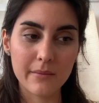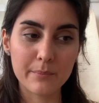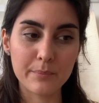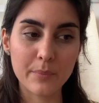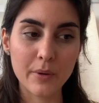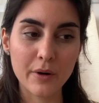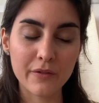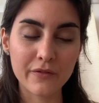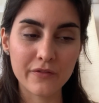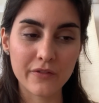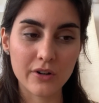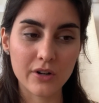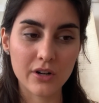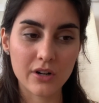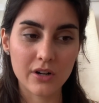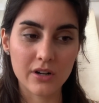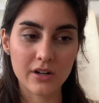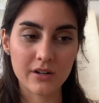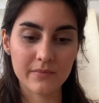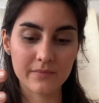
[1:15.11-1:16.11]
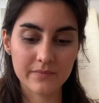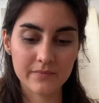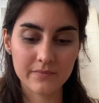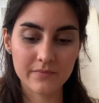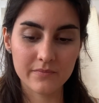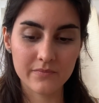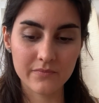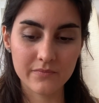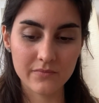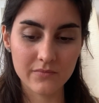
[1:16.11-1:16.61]
buffer
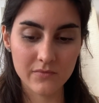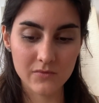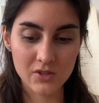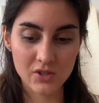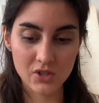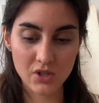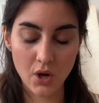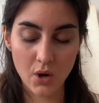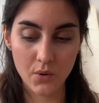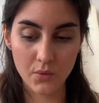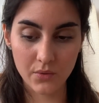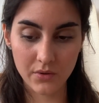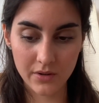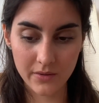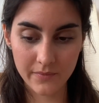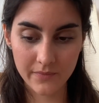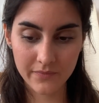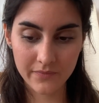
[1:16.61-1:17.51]
zone.